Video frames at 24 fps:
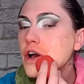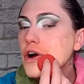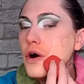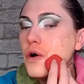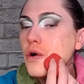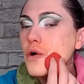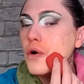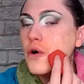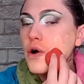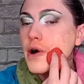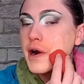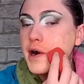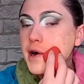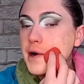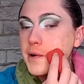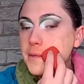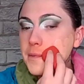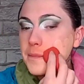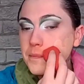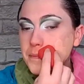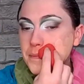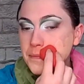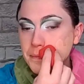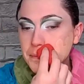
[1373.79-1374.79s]
or
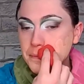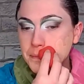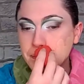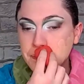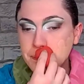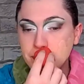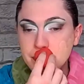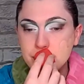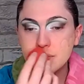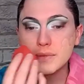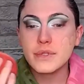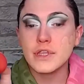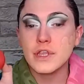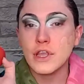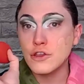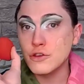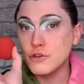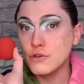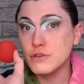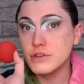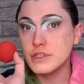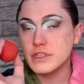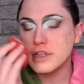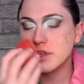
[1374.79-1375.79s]

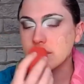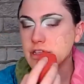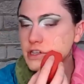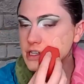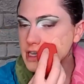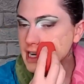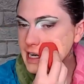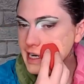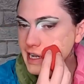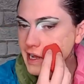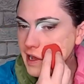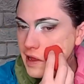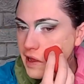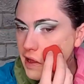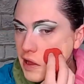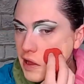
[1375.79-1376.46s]
use the other side yet.